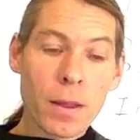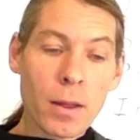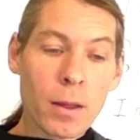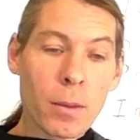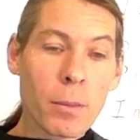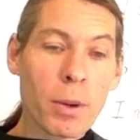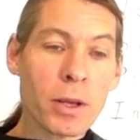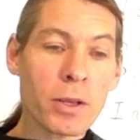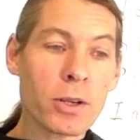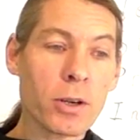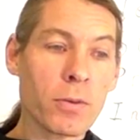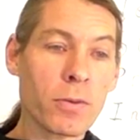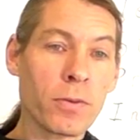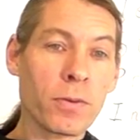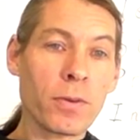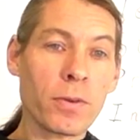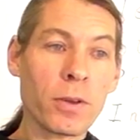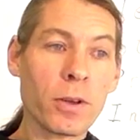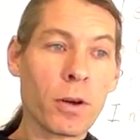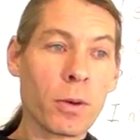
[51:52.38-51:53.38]
But
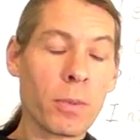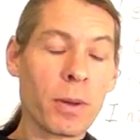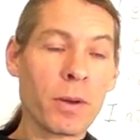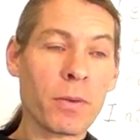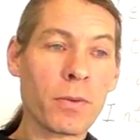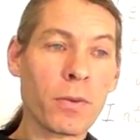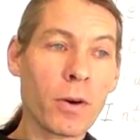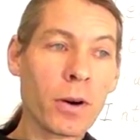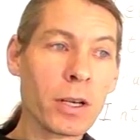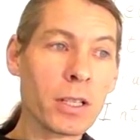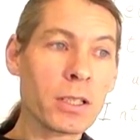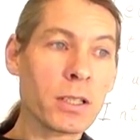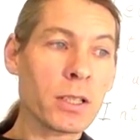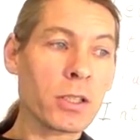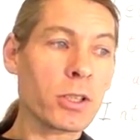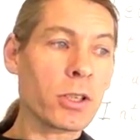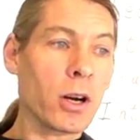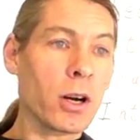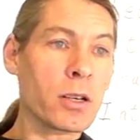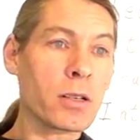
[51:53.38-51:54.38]
you'll be forced to
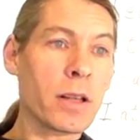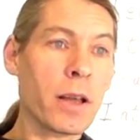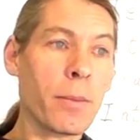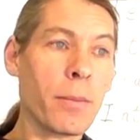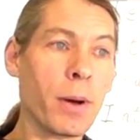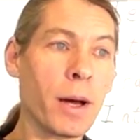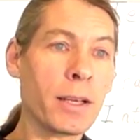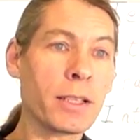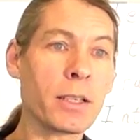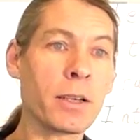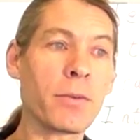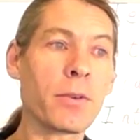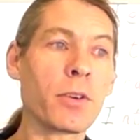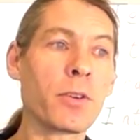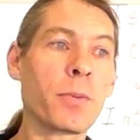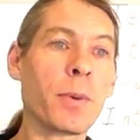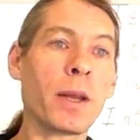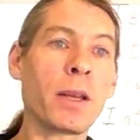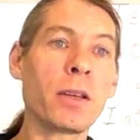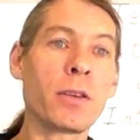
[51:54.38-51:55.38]
charge that much if you're
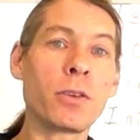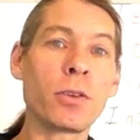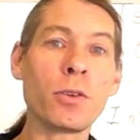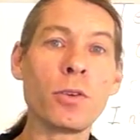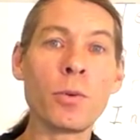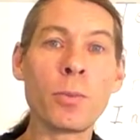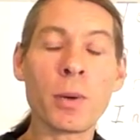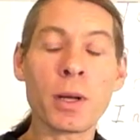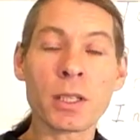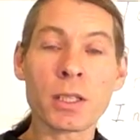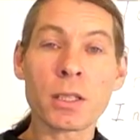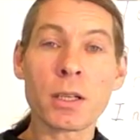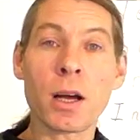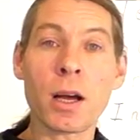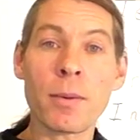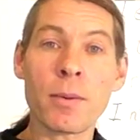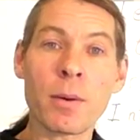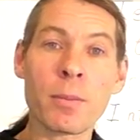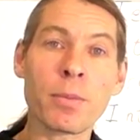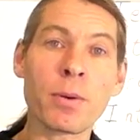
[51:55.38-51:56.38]
spending too much
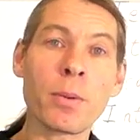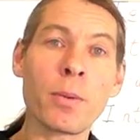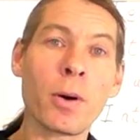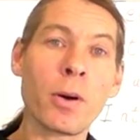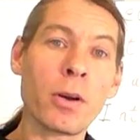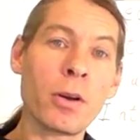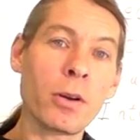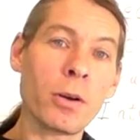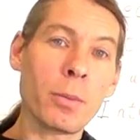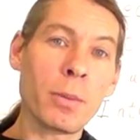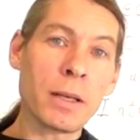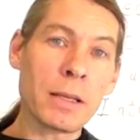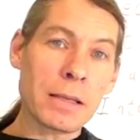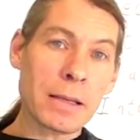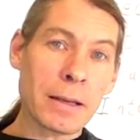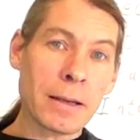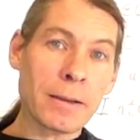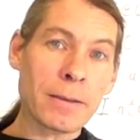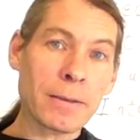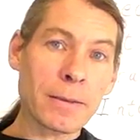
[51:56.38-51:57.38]
time on promoting your
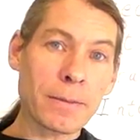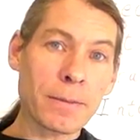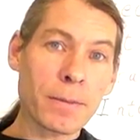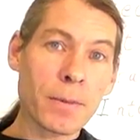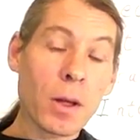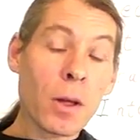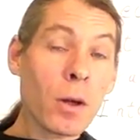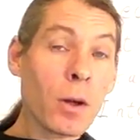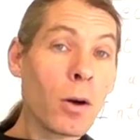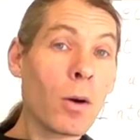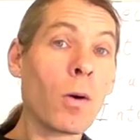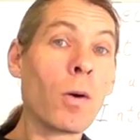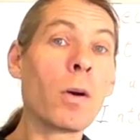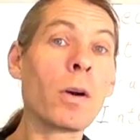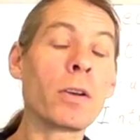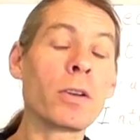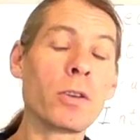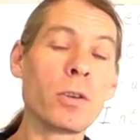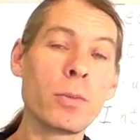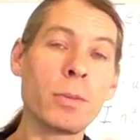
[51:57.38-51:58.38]
business or
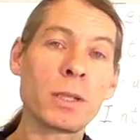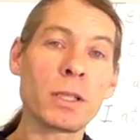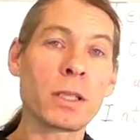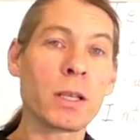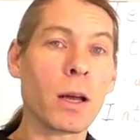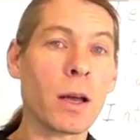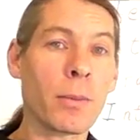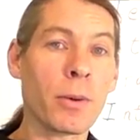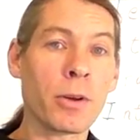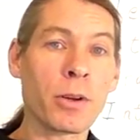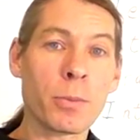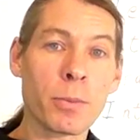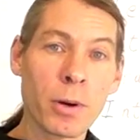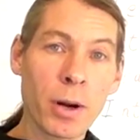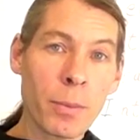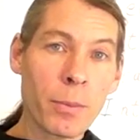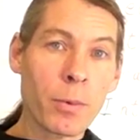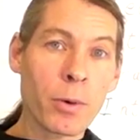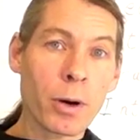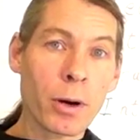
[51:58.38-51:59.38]
too much time on your
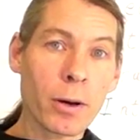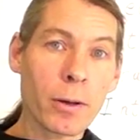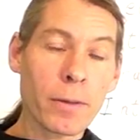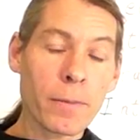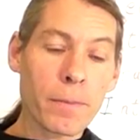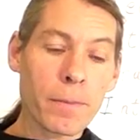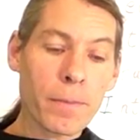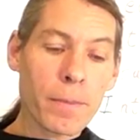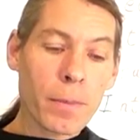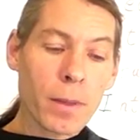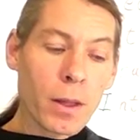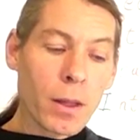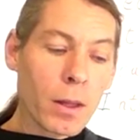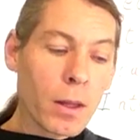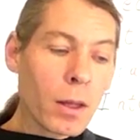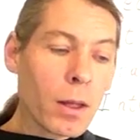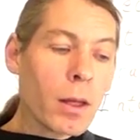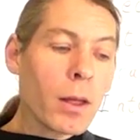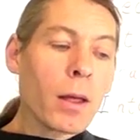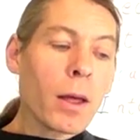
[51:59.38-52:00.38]
prep work.
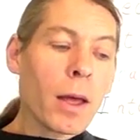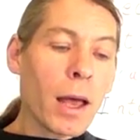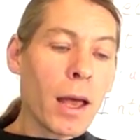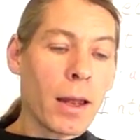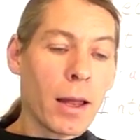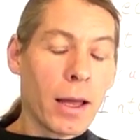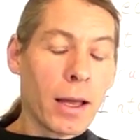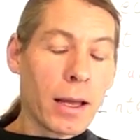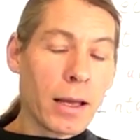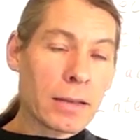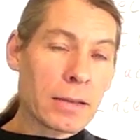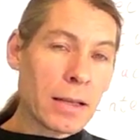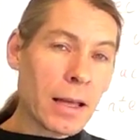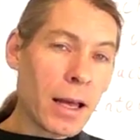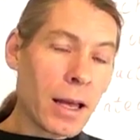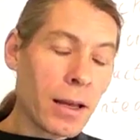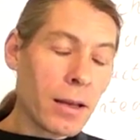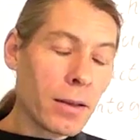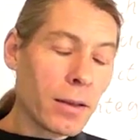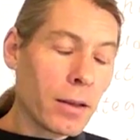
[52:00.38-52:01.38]
And like I
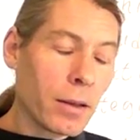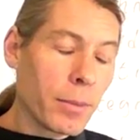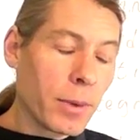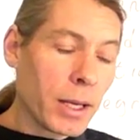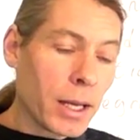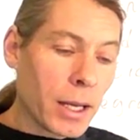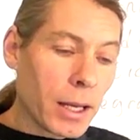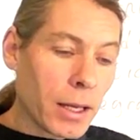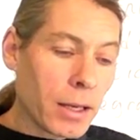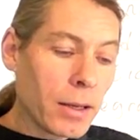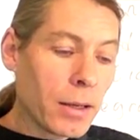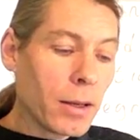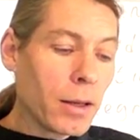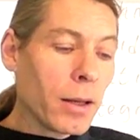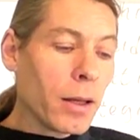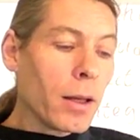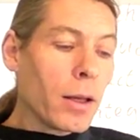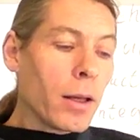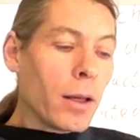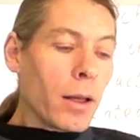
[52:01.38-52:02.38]
said in the beginning
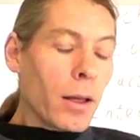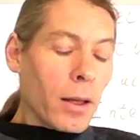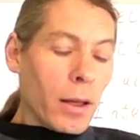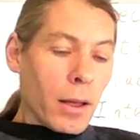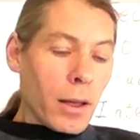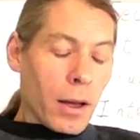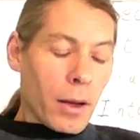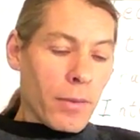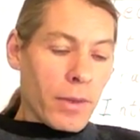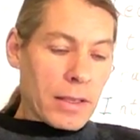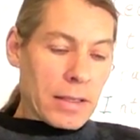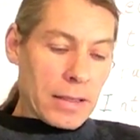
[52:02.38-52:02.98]
of this